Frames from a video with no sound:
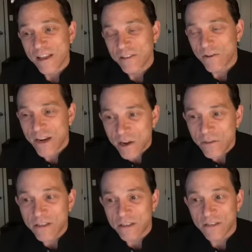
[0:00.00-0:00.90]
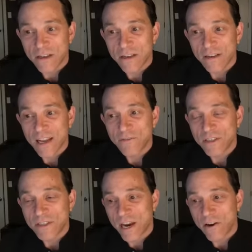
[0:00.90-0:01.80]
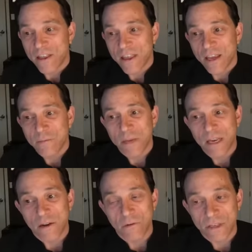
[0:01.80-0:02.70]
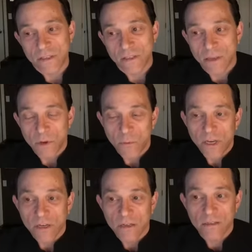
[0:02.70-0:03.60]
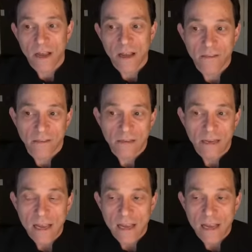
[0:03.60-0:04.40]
So I know this is a kind of a scary thing. And, this is something we can discuss is,